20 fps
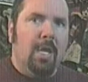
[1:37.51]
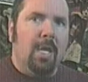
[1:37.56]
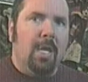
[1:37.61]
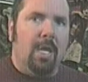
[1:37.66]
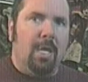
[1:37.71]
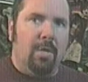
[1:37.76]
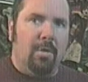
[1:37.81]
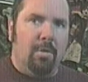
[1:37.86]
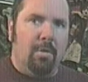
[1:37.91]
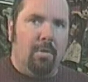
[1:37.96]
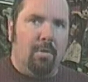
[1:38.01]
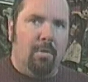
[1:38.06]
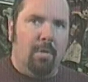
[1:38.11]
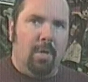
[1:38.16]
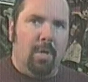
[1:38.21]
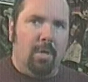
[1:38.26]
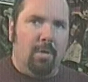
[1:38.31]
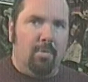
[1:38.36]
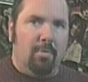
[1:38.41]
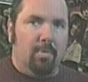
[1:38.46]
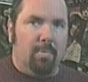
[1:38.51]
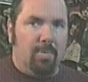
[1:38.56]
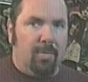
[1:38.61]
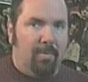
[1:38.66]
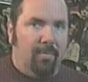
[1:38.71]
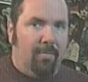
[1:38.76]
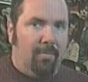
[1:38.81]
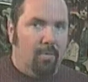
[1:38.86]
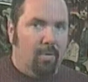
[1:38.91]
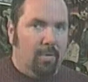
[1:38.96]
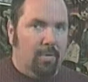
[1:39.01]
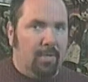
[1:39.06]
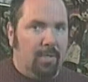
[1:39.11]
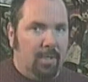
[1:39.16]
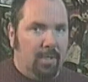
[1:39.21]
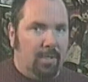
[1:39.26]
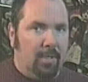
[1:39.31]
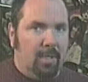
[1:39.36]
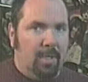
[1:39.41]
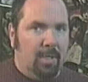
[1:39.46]
either in groups of 4
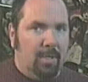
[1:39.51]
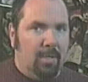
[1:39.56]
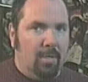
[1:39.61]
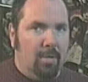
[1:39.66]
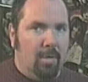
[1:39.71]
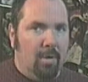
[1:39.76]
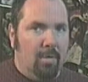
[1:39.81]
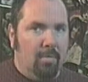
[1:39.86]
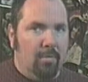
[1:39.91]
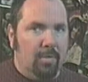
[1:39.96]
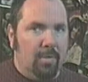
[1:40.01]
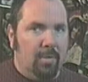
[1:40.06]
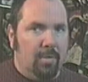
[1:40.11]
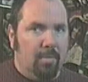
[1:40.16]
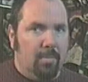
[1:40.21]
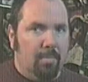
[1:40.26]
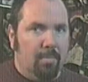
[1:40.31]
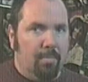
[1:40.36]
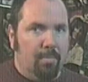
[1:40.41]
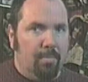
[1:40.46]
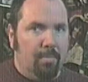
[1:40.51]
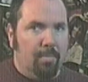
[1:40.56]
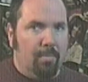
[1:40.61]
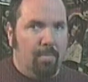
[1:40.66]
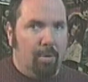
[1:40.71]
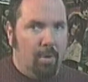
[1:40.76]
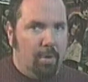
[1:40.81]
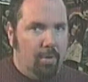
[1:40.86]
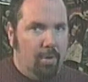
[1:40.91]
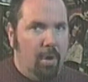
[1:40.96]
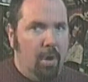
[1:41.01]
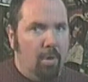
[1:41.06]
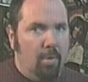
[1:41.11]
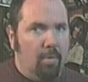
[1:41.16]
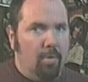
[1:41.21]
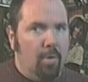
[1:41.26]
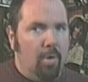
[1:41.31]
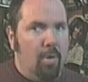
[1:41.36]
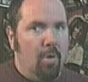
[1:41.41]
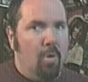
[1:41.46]
16th notes per
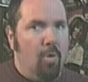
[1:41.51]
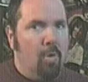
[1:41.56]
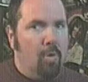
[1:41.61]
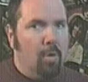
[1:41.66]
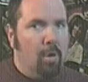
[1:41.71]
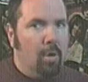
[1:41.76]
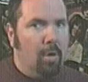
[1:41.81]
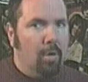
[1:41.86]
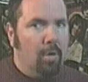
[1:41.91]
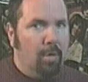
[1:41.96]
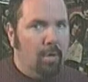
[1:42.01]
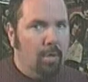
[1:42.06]
note or